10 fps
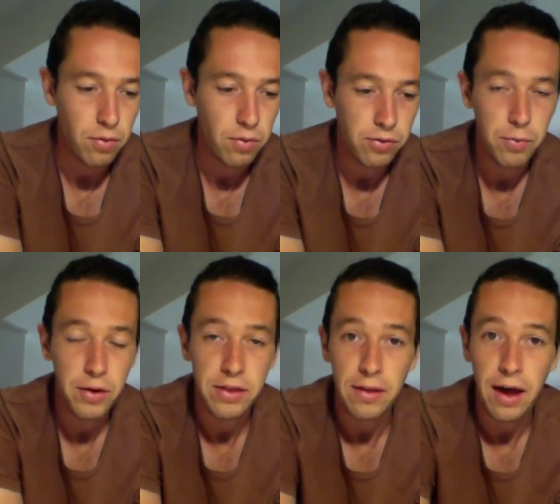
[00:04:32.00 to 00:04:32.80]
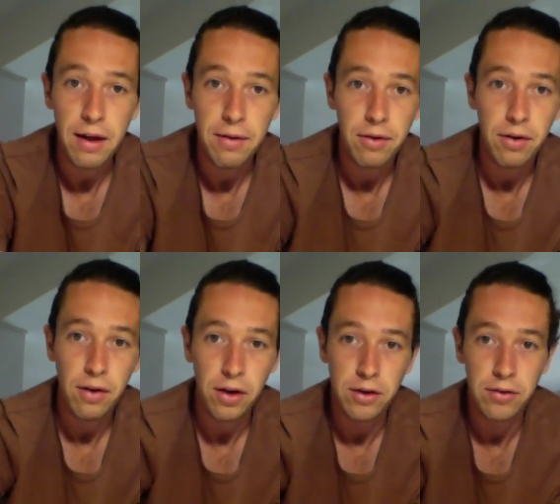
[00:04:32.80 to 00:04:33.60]
so with that,
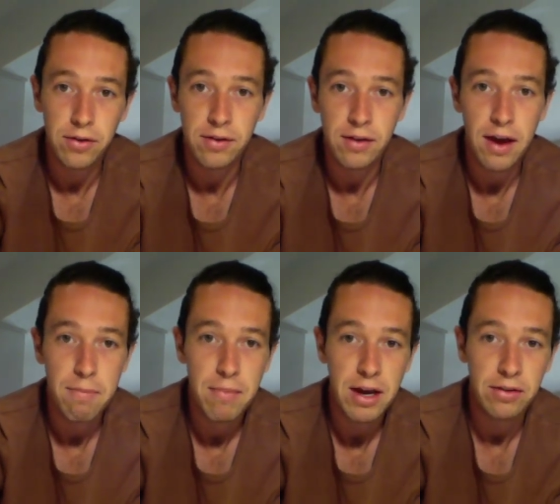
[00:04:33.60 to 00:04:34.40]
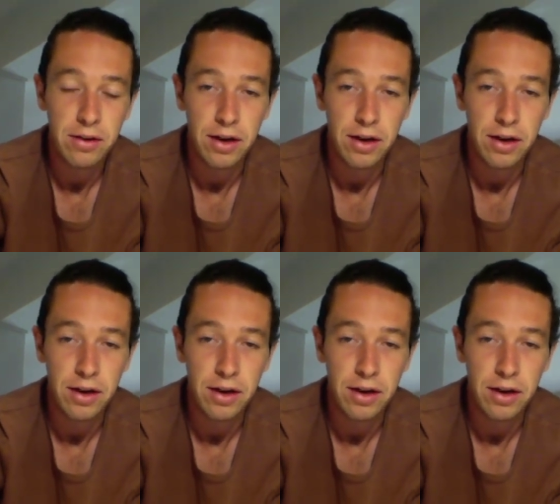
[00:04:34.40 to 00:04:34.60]
I used the same mix.